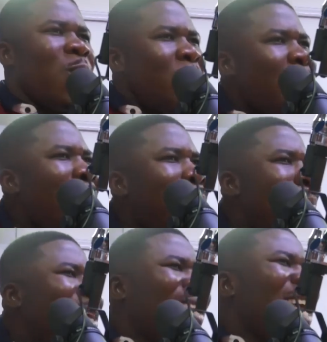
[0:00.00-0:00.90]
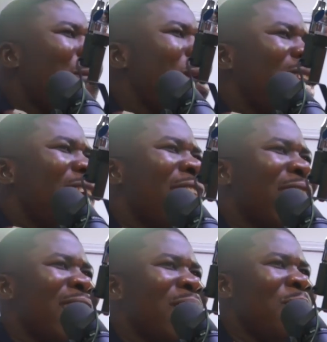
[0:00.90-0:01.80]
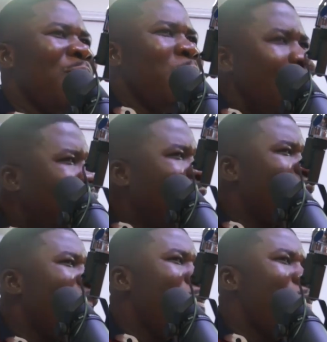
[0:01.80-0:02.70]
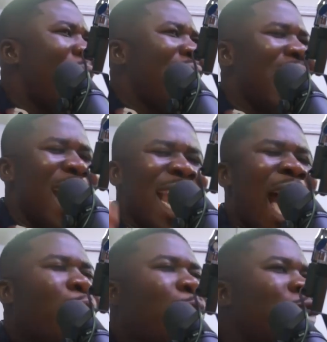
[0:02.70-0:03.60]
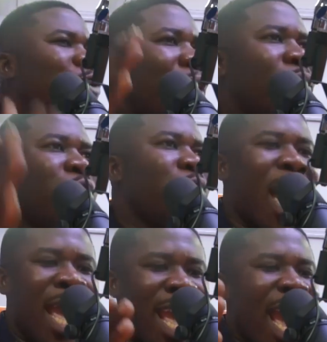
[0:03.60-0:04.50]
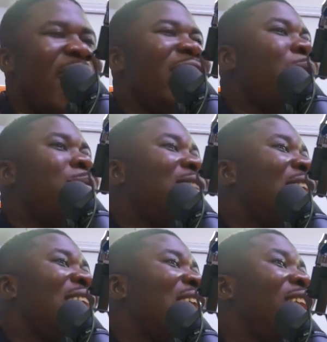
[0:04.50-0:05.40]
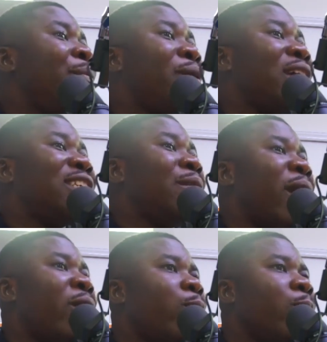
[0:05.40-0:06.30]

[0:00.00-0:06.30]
Oh baby say me dear. Which is very bad. And a coswa coswa and never be saying I did depression but no.